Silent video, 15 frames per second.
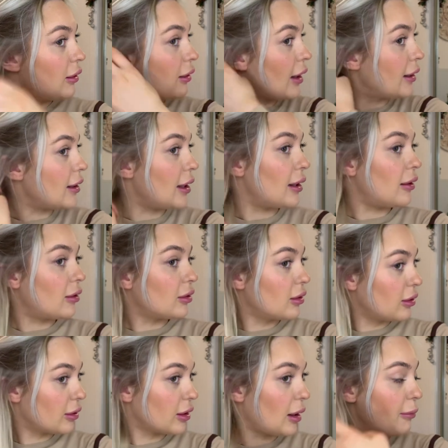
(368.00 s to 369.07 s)
and then I'll
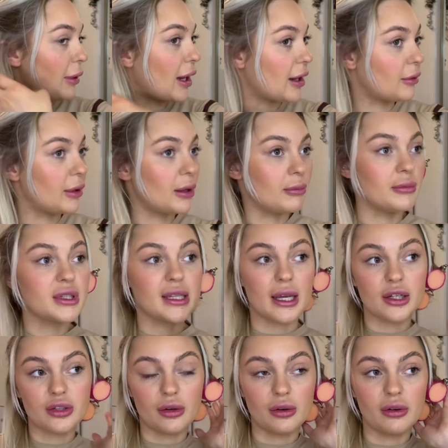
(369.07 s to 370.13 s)
come back when I'm
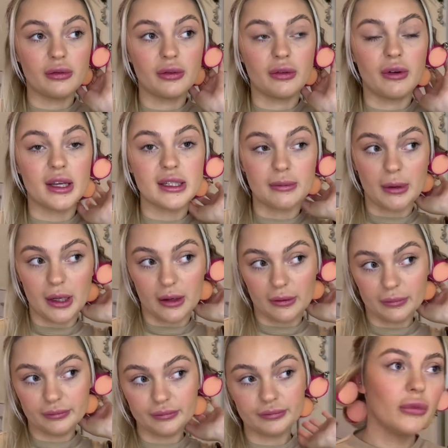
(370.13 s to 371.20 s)
sectioning off the rest of my hair.
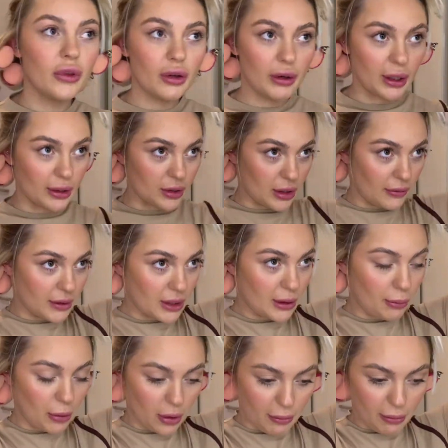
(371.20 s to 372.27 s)
Right, so I've done the
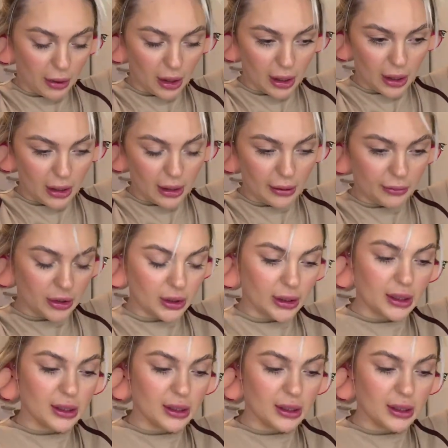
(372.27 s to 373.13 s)
bottom part. I'm just gonna